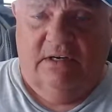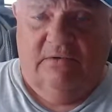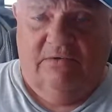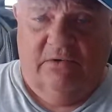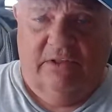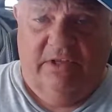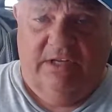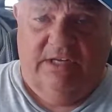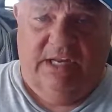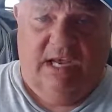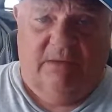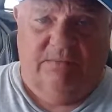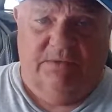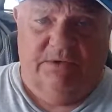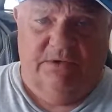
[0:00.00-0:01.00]
for the
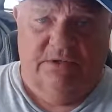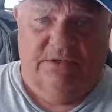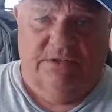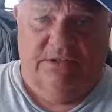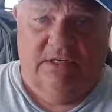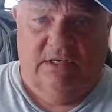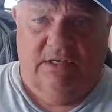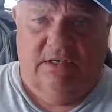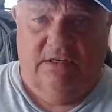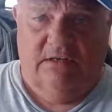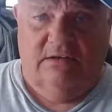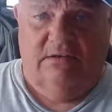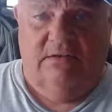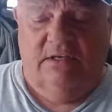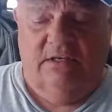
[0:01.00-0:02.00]
adapters and
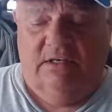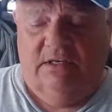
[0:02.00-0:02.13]
the